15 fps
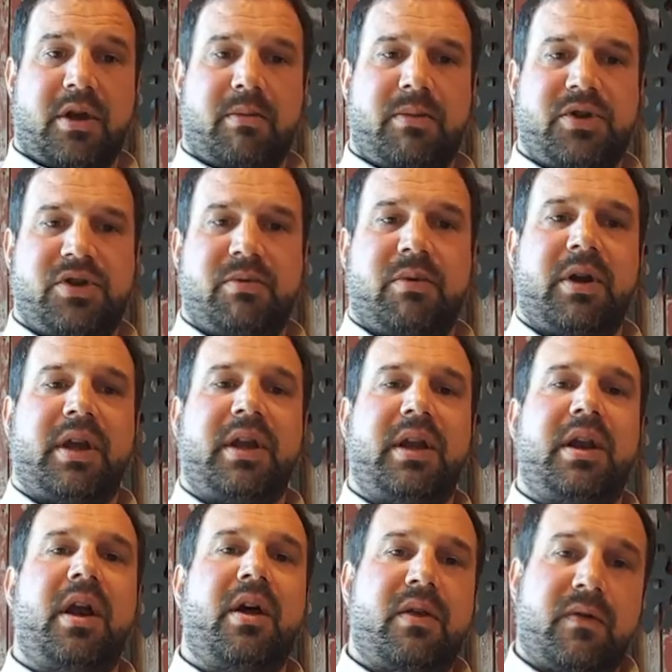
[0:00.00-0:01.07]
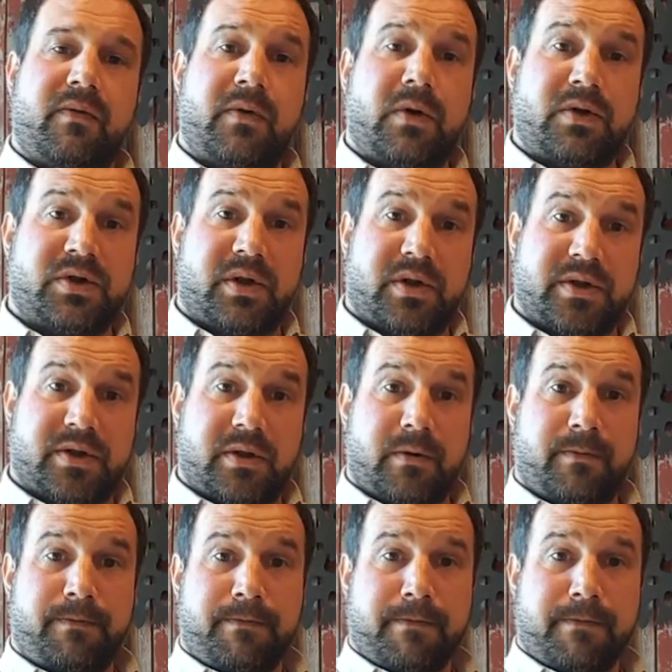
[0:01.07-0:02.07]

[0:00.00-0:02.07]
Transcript: but you're bringing in other folks also.